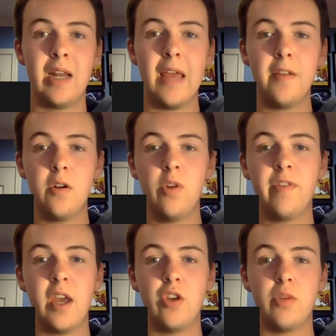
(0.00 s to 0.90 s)
and the
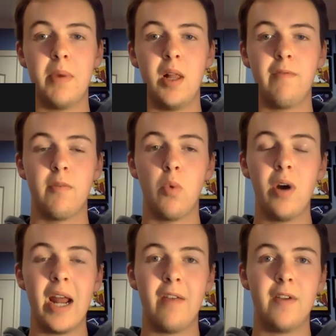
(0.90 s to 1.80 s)
notification bell for more
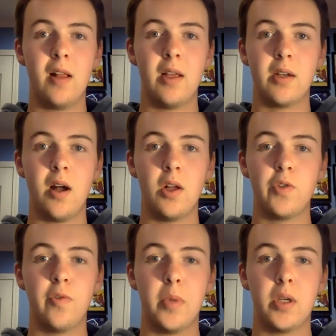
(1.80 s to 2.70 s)
NFL and college
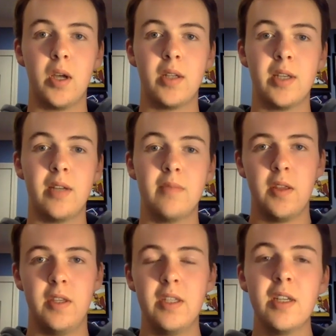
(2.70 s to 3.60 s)
football content. This is a